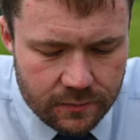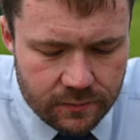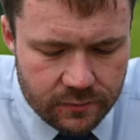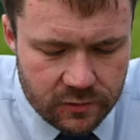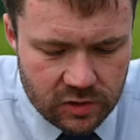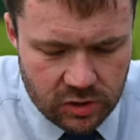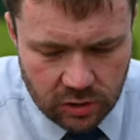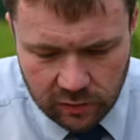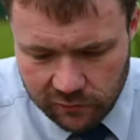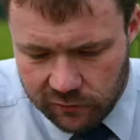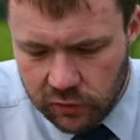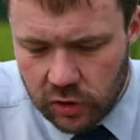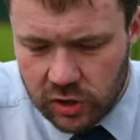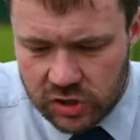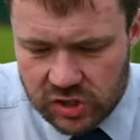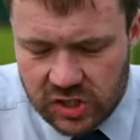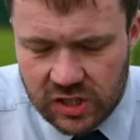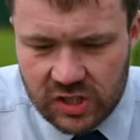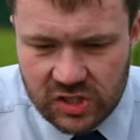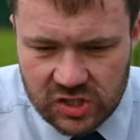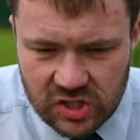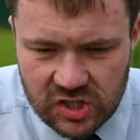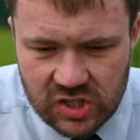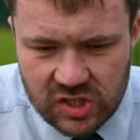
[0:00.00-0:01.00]
So the first
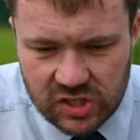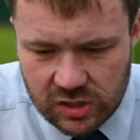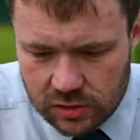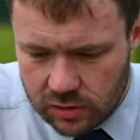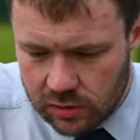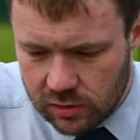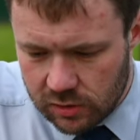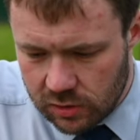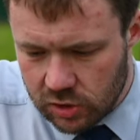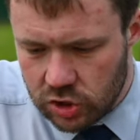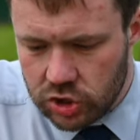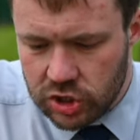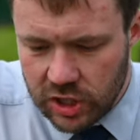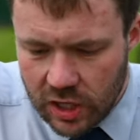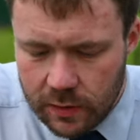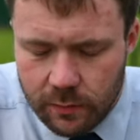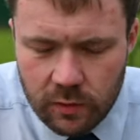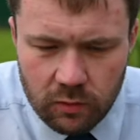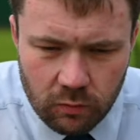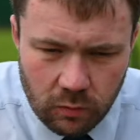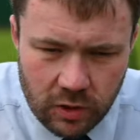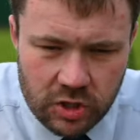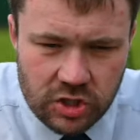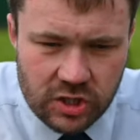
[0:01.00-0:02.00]
thing is the shape
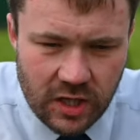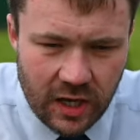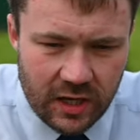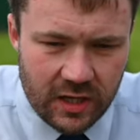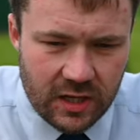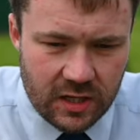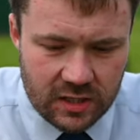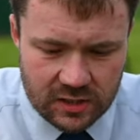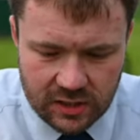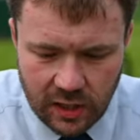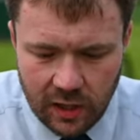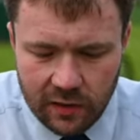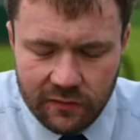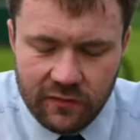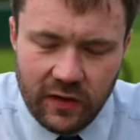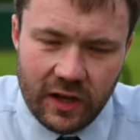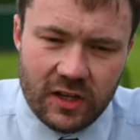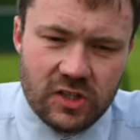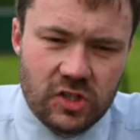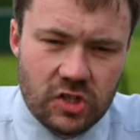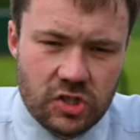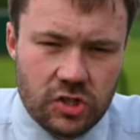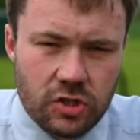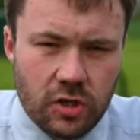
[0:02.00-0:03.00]
in which that is, that
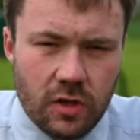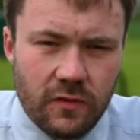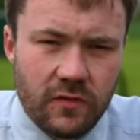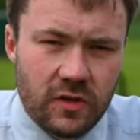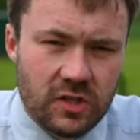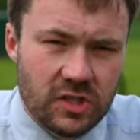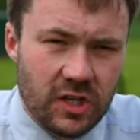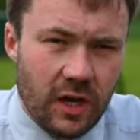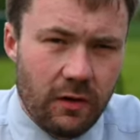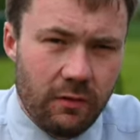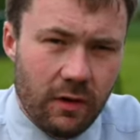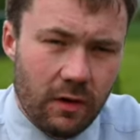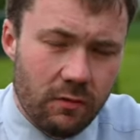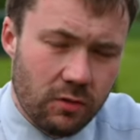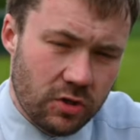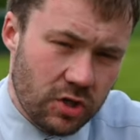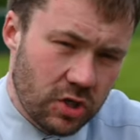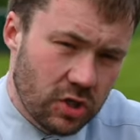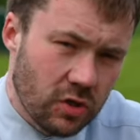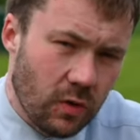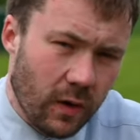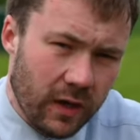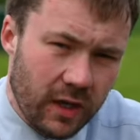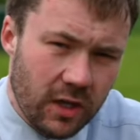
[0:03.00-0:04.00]
affects the surface area, which
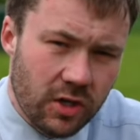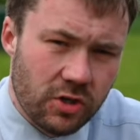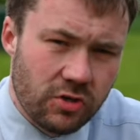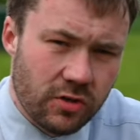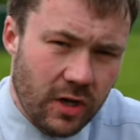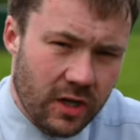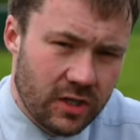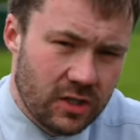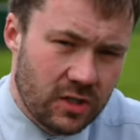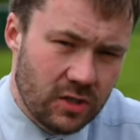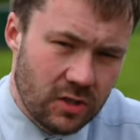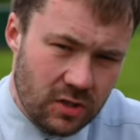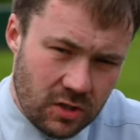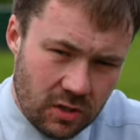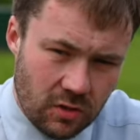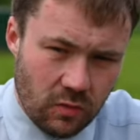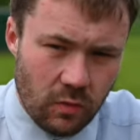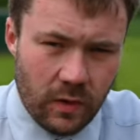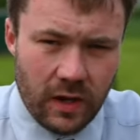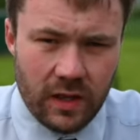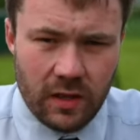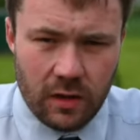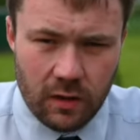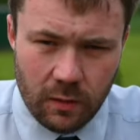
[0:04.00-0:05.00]
is quite interesting. So the
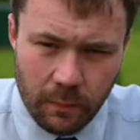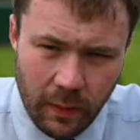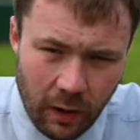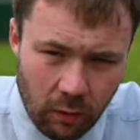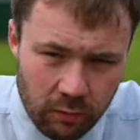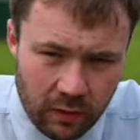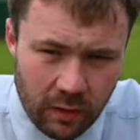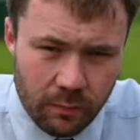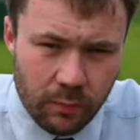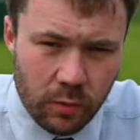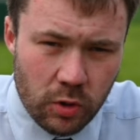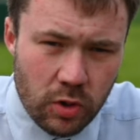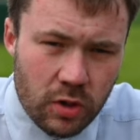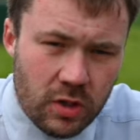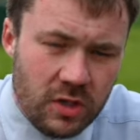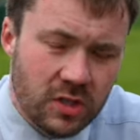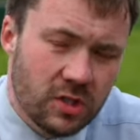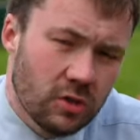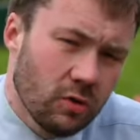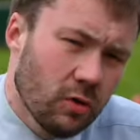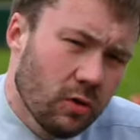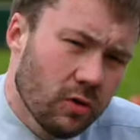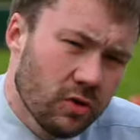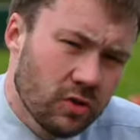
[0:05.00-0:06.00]
way that the powder burns
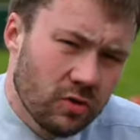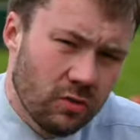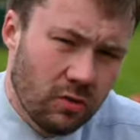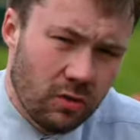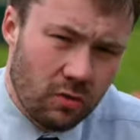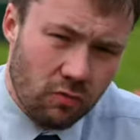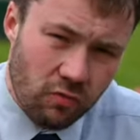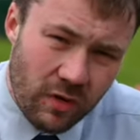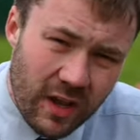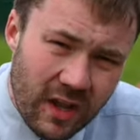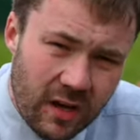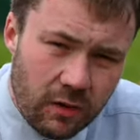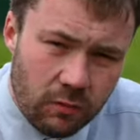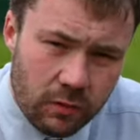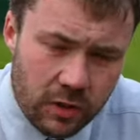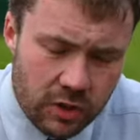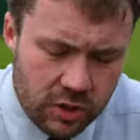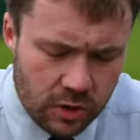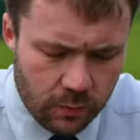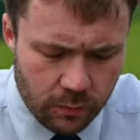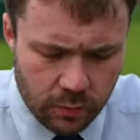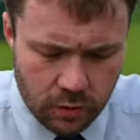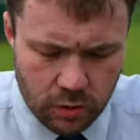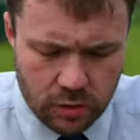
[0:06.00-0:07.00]
and also the rate at which
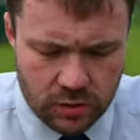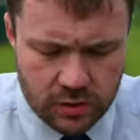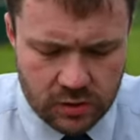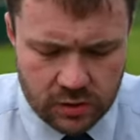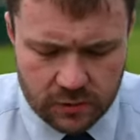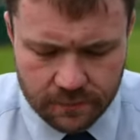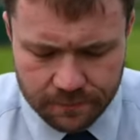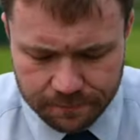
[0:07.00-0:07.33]
it burns.